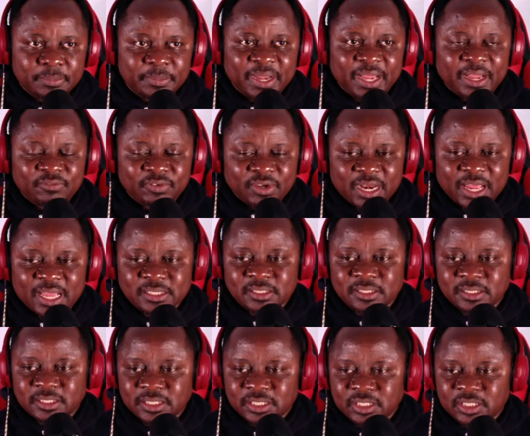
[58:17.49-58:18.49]
I have a class
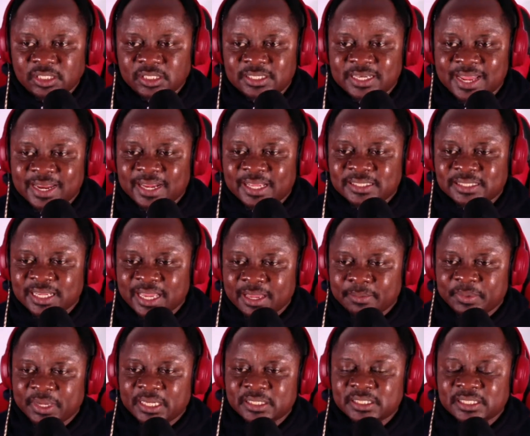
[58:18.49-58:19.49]
to teach. That
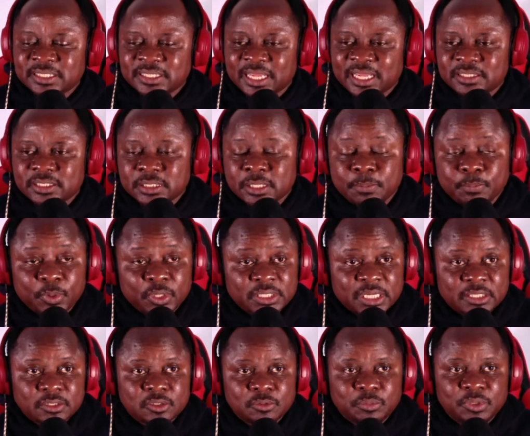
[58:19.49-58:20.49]
assignment is as
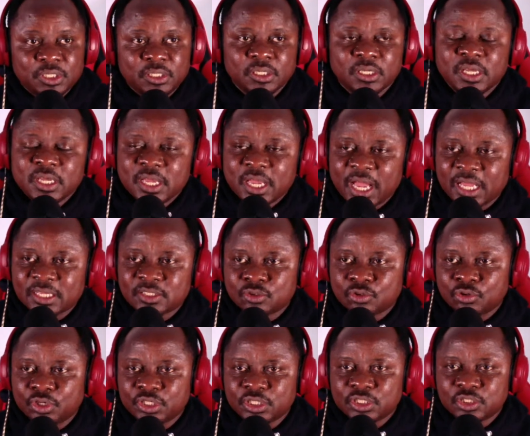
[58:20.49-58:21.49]
important to me as
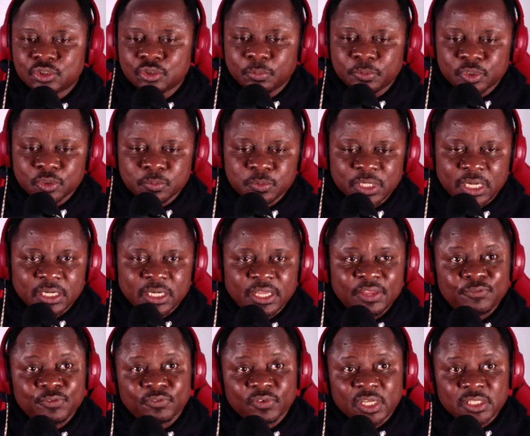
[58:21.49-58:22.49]
growing this YouTube channel.
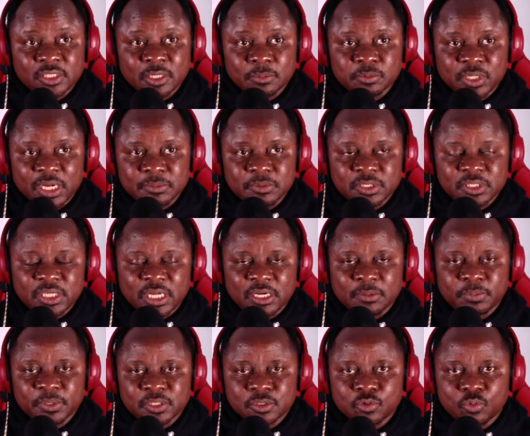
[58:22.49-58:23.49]
If you've not subscribed to the channel,
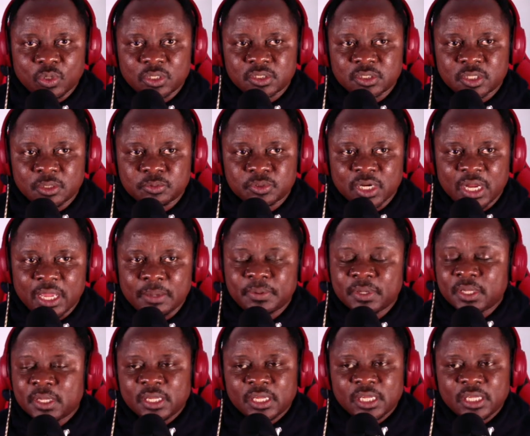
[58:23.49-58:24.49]
please do well to subscribe.
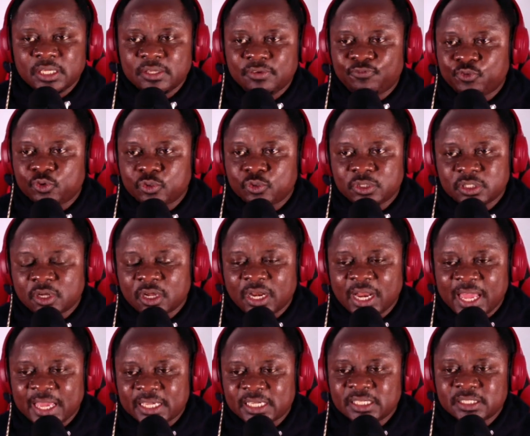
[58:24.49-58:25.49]
If you did not
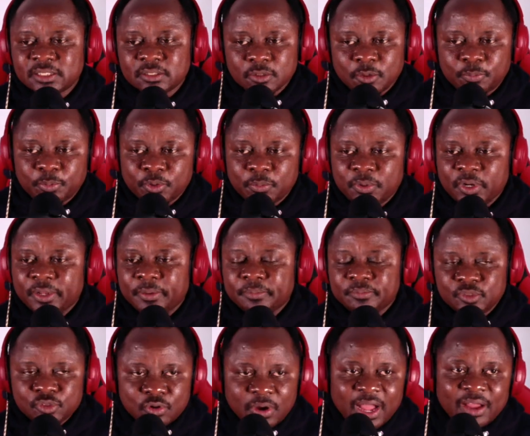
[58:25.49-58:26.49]
like it, no problem.
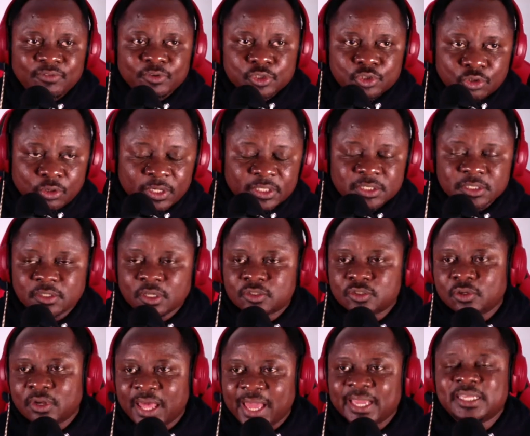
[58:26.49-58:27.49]
You have a choice not
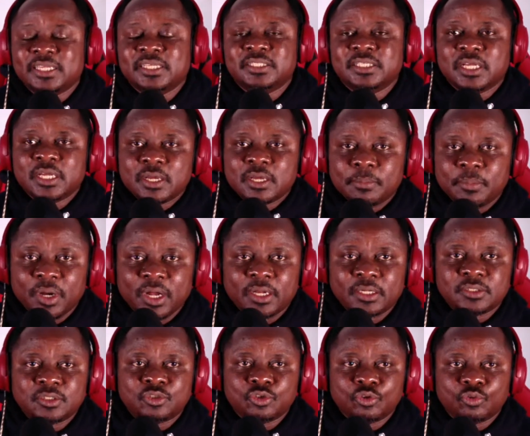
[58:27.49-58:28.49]
to like it.
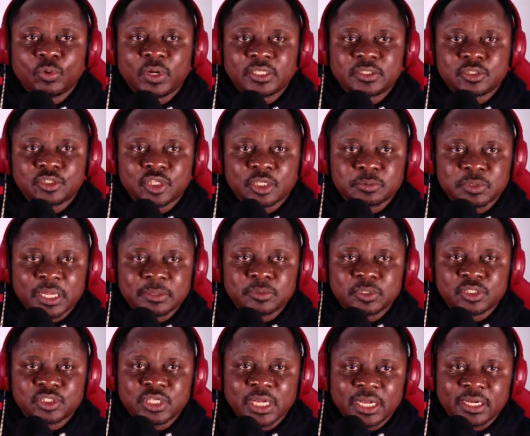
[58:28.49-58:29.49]
But do well to subscribe to
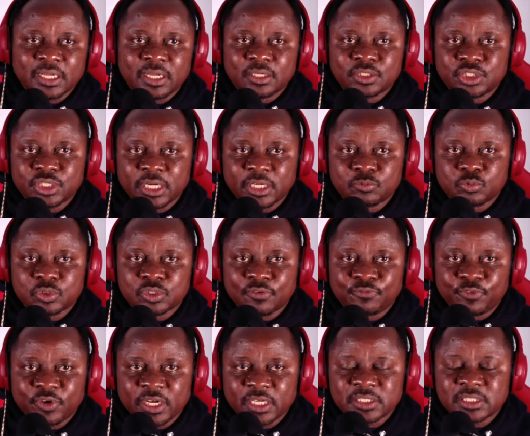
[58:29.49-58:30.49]
the channel, share it with your
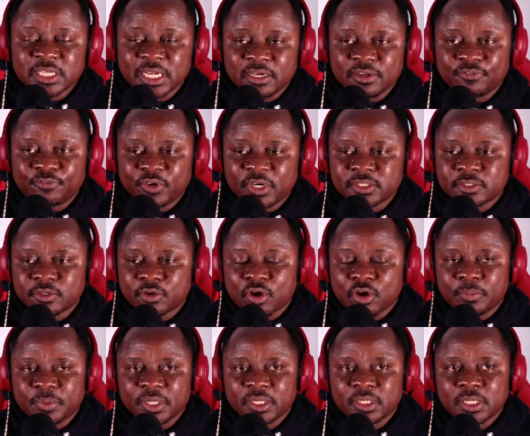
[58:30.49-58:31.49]
friends, tell your friends to
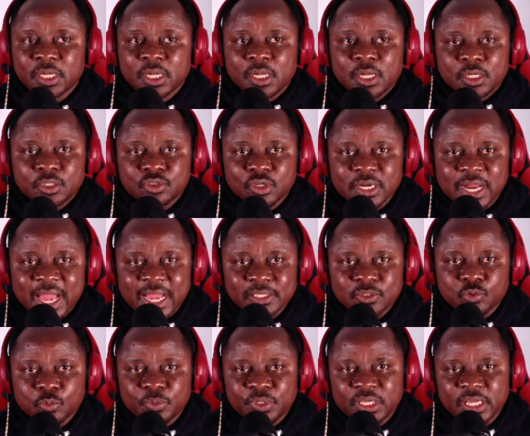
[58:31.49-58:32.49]
come in. Tonight
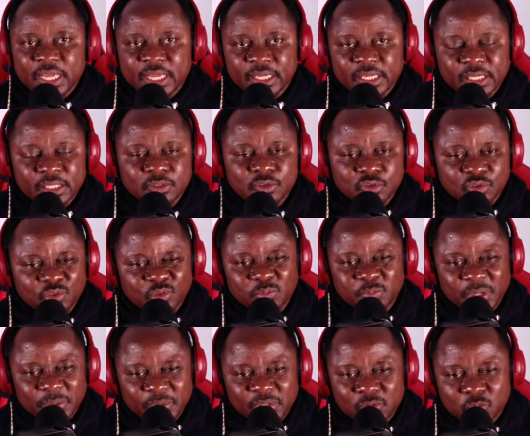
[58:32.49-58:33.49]
we'll be here again to do
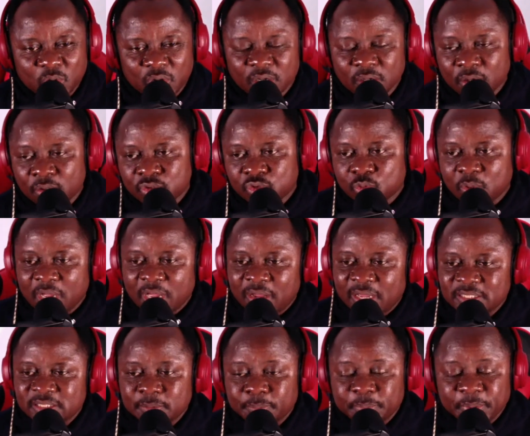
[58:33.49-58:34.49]
maybe 1 or 2
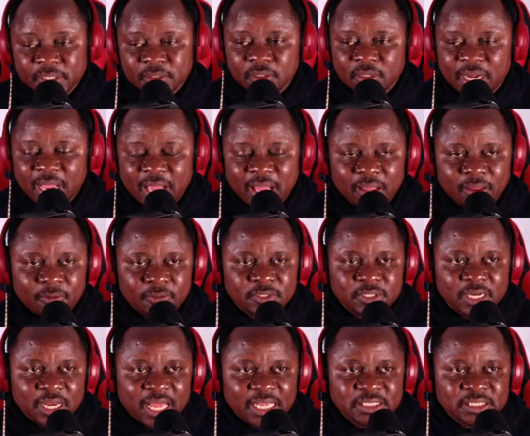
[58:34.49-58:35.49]
hours, depending on how
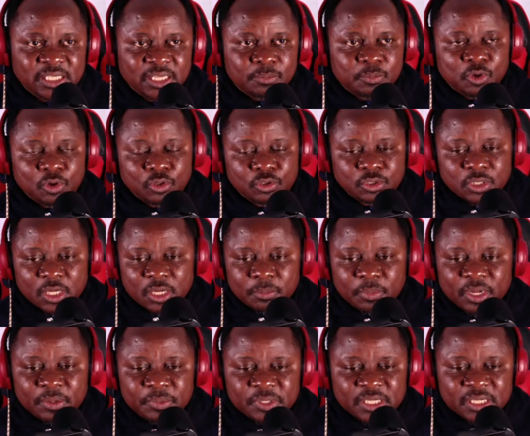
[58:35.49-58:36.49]
the last game goes.
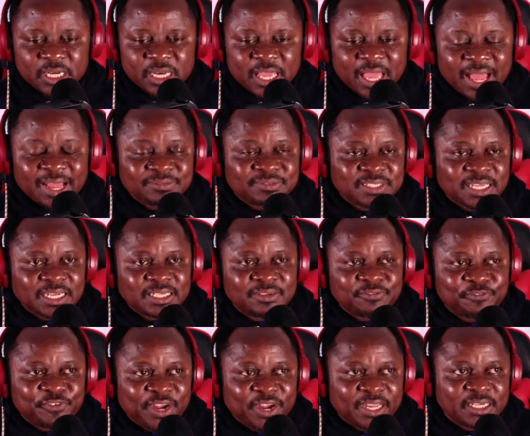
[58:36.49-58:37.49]
But immediately after the
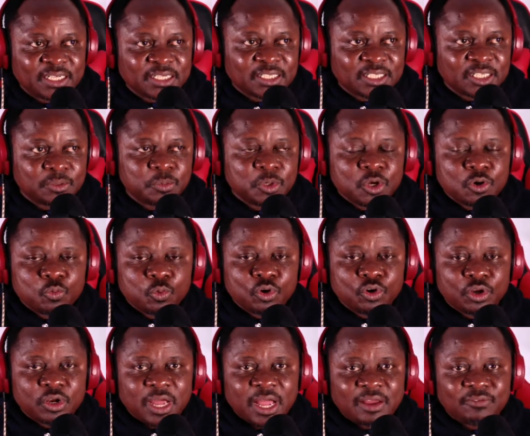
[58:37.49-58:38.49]
final game, we're
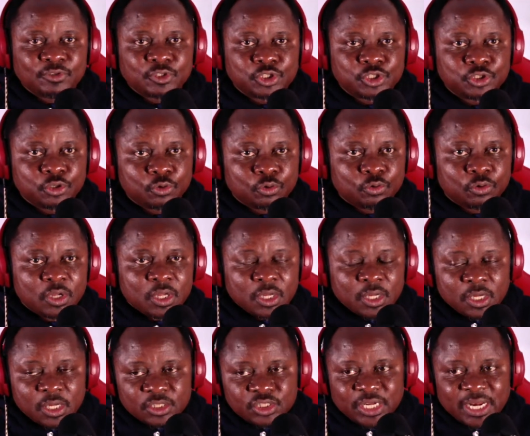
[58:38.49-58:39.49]
going to have a show.
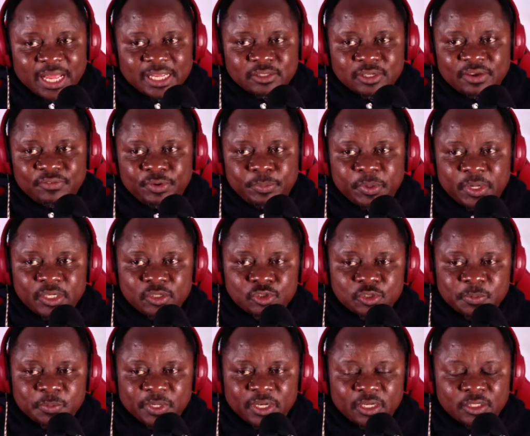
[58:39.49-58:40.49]
Shout out to everybody who's
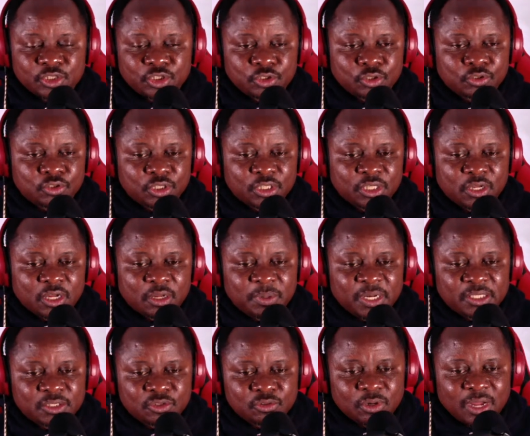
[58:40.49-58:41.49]
been on the show today. God
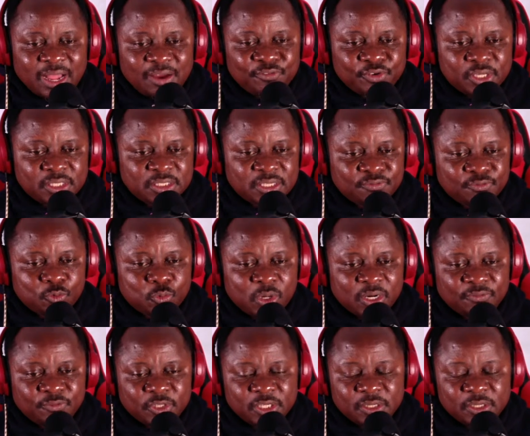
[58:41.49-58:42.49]
bless you. Have yourself a
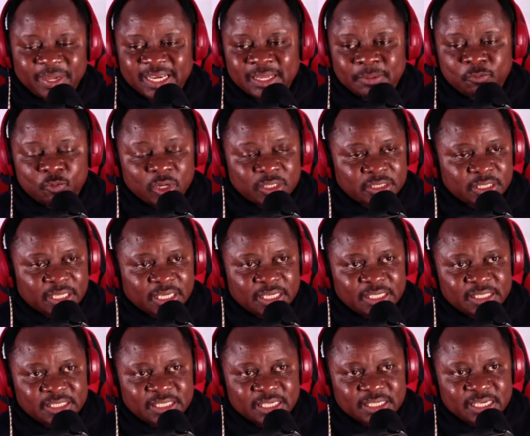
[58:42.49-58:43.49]
wonderful day. My name, once again,
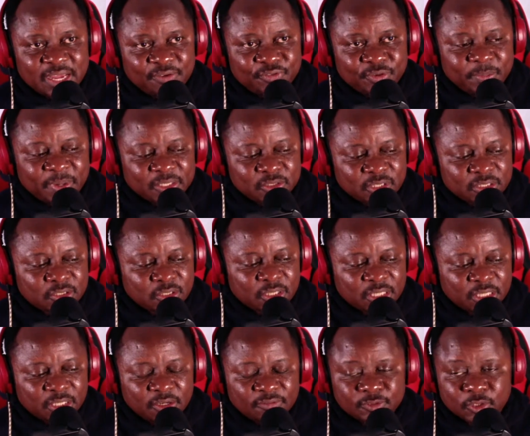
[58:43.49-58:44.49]
is Idafe Manchester.
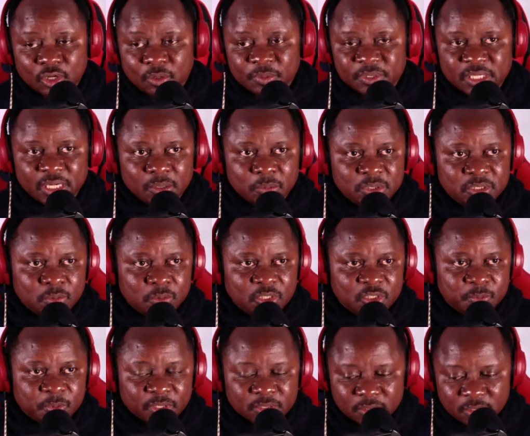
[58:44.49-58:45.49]
You love to come in the Lego Town
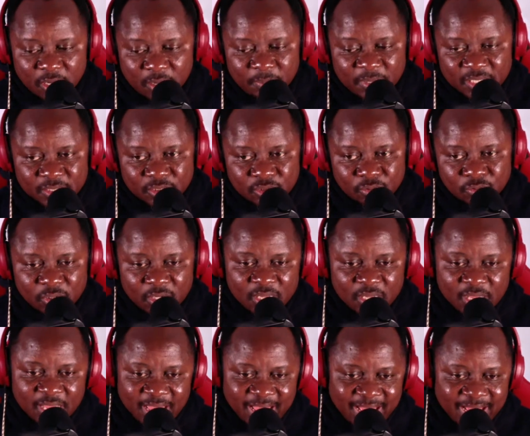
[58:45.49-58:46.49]
Sports. God bless you
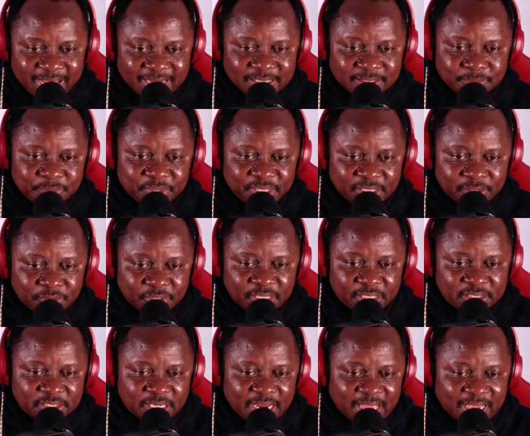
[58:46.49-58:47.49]
and be
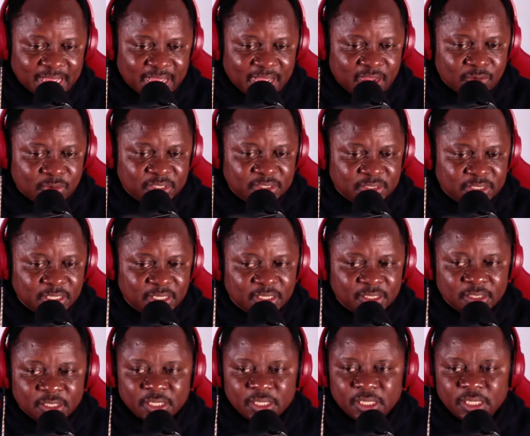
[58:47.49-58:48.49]
great. Like I always
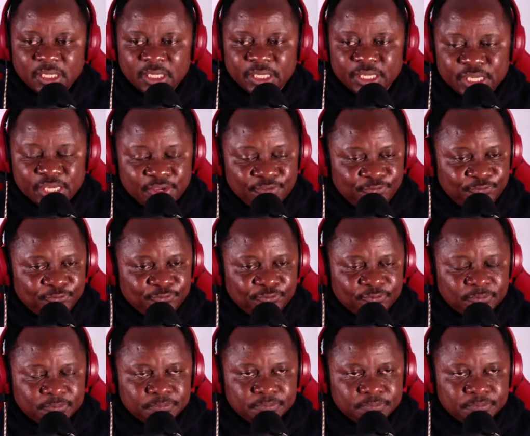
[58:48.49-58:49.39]
say, if